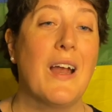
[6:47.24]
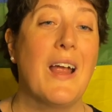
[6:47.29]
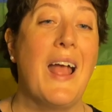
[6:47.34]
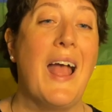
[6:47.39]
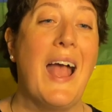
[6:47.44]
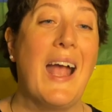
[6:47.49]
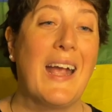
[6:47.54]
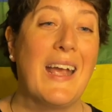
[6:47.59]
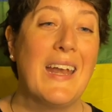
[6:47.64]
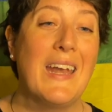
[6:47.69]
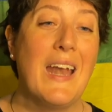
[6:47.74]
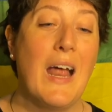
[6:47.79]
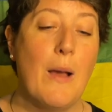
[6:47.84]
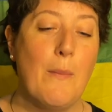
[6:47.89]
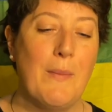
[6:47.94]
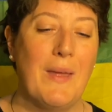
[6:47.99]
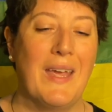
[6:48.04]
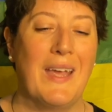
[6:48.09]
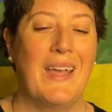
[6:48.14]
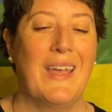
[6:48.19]

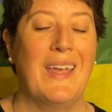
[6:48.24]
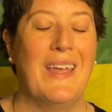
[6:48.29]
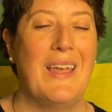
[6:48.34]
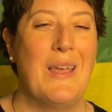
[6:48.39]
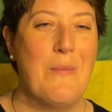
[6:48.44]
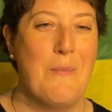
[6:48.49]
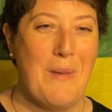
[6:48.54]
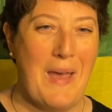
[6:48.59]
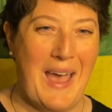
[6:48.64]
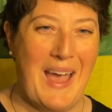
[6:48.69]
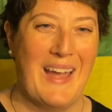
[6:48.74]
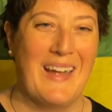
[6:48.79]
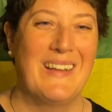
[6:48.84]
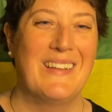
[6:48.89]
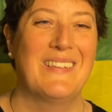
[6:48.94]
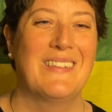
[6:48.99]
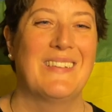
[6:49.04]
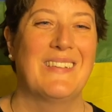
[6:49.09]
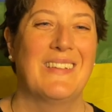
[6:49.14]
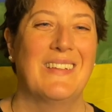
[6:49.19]
economic
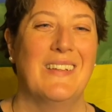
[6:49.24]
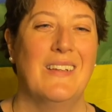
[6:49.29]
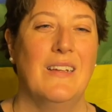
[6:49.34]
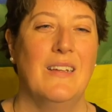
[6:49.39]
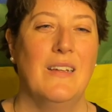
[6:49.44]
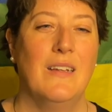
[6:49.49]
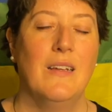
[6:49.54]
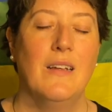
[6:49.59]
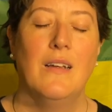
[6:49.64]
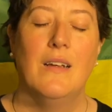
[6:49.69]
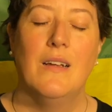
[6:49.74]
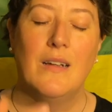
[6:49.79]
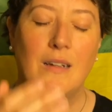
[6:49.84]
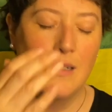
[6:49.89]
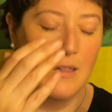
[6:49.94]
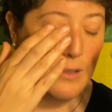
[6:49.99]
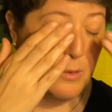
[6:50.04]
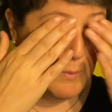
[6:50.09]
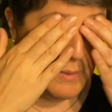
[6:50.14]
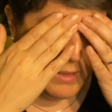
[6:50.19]
impacts.
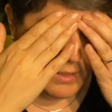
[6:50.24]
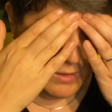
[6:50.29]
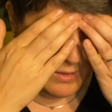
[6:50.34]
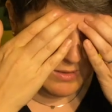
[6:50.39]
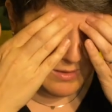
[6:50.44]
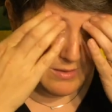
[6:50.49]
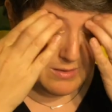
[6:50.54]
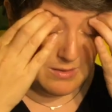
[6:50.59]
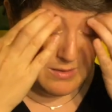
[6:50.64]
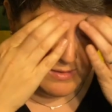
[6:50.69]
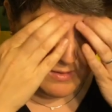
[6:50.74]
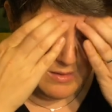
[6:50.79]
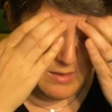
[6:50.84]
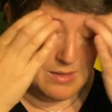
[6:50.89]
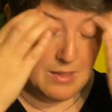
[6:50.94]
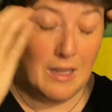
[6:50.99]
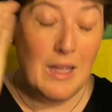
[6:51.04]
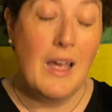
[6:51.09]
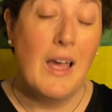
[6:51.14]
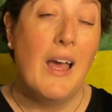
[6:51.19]
Oh my goodness.
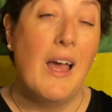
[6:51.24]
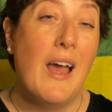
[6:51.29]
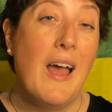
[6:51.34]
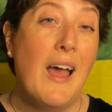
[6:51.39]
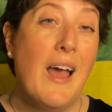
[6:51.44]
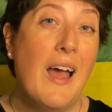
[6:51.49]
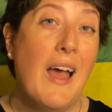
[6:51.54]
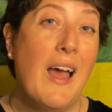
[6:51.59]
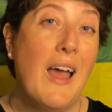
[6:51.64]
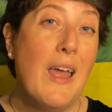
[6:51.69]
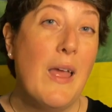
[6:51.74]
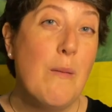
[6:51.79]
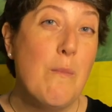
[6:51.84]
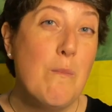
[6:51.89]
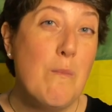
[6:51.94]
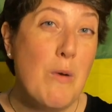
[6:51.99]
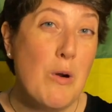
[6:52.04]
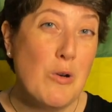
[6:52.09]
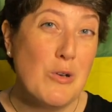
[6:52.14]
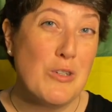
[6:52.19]

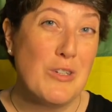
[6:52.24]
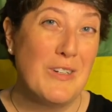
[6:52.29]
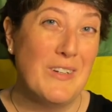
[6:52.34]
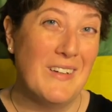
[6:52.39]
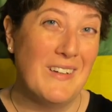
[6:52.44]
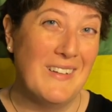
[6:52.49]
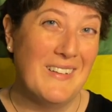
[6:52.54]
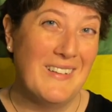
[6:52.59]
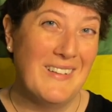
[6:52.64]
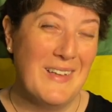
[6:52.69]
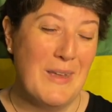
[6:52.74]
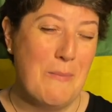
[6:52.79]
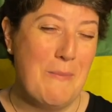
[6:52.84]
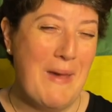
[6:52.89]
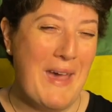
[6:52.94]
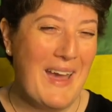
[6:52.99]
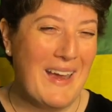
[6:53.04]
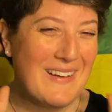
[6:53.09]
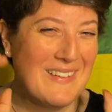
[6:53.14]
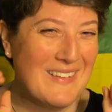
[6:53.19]
Emotional
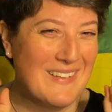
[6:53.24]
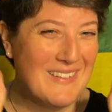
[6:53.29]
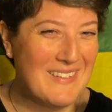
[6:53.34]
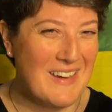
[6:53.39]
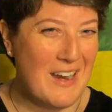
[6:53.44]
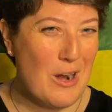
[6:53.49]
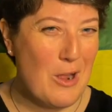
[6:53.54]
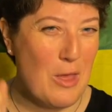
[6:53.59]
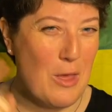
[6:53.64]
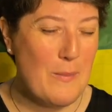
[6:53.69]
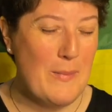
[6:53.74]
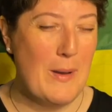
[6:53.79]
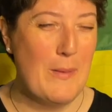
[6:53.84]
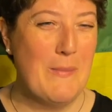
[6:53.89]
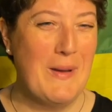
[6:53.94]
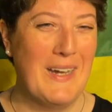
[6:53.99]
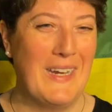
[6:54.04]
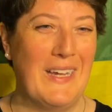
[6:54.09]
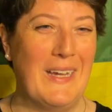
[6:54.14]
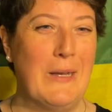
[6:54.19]
impacts. It's not all about
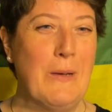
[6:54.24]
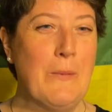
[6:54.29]
money.